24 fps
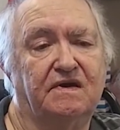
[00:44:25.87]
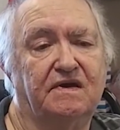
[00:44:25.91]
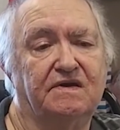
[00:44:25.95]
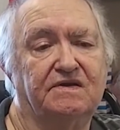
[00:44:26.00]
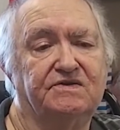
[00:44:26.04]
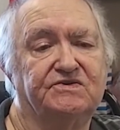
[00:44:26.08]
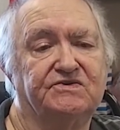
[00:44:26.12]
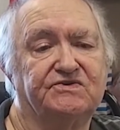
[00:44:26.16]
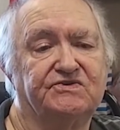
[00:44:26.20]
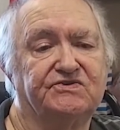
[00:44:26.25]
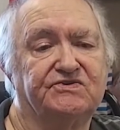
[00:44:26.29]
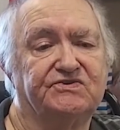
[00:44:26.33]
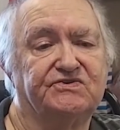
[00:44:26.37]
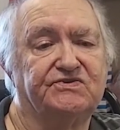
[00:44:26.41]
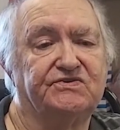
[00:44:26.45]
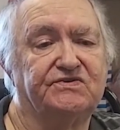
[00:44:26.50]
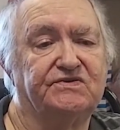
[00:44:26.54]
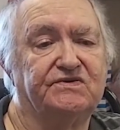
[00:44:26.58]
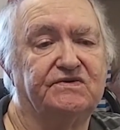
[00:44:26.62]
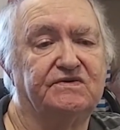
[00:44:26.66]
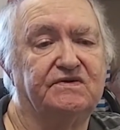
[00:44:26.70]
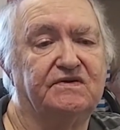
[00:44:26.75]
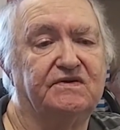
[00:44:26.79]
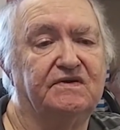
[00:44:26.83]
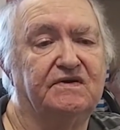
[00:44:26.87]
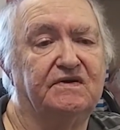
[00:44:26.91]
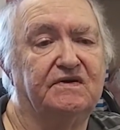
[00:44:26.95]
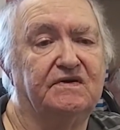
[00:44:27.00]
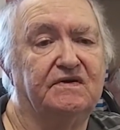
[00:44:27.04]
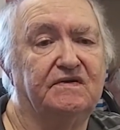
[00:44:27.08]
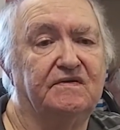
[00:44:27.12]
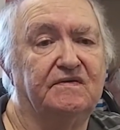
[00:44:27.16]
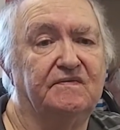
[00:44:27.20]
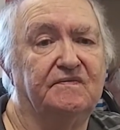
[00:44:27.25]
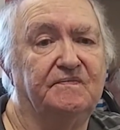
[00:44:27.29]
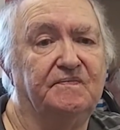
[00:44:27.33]
I just
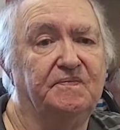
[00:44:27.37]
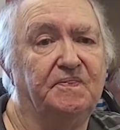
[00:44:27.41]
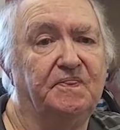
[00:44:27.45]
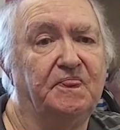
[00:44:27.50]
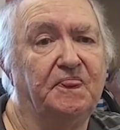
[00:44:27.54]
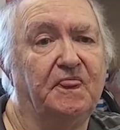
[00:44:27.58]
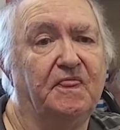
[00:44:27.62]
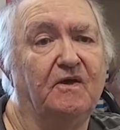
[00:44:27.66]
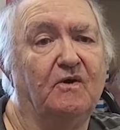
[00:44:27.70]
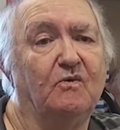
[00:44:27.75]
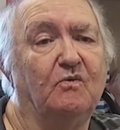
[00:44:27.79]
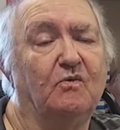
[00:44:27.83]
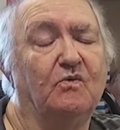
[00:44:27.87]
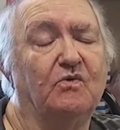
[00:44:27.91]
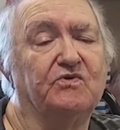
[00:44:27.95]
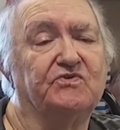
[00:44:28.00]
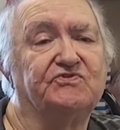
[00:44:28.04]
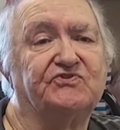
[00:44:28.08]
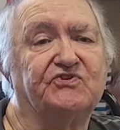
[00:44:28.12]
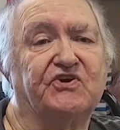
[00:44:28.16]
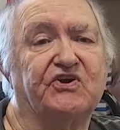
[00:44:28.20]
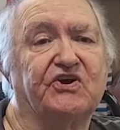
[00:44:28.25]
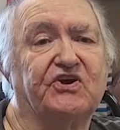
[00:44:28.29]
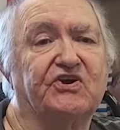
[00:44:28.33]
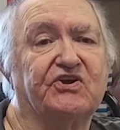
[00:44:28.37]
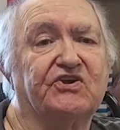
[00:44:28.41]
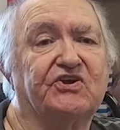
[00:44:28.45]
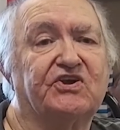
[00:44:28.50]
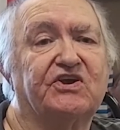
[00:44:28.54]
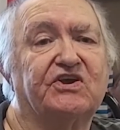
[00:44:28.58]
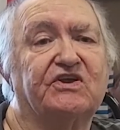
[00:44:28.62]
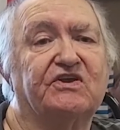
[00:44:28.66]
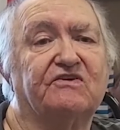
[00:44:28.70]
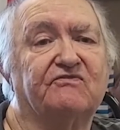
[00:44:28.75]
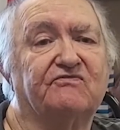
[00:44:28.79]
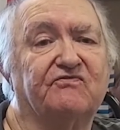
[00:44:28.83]
once I could
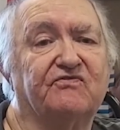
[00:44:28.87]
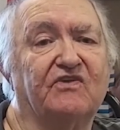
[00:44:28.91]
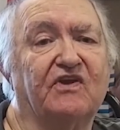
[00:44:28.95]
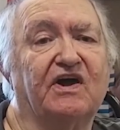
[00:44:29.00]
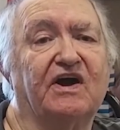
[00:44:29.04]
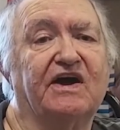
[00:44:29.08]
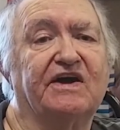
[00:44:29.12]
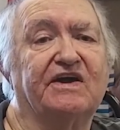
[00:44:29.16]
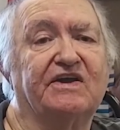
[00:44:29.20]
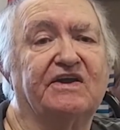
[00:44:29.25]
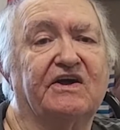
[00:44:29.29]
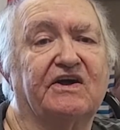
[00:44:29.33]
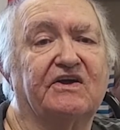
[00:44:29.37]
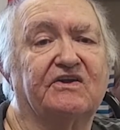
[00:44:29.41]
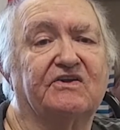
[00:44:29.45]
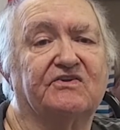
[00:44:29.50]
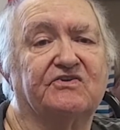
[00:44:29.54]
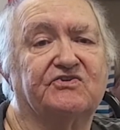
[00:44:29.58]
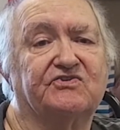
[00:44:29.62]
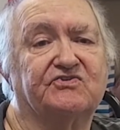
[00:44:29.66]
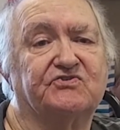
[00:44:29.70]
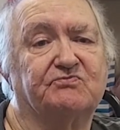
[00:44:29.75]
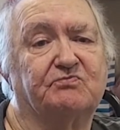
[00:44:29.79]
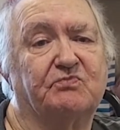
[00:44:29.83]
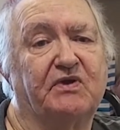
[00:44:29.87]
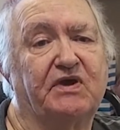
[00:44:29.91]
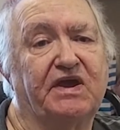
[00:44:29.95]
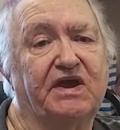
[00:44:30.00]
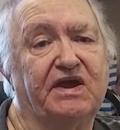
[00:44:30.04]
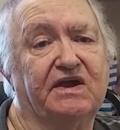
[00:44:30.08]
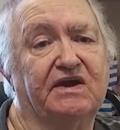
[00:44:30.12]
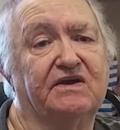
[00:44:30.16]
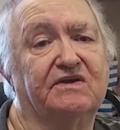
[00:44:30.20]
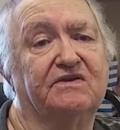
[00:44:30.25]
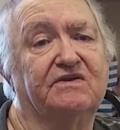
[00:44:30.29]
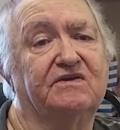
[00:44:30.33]
get a flight out of
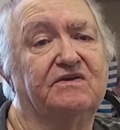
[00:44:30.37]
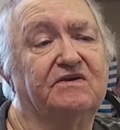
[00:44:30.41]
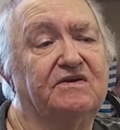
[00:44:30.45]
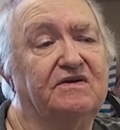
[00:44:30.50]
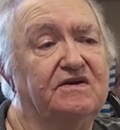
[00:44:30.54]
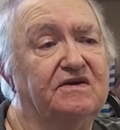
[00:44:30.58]
Japan,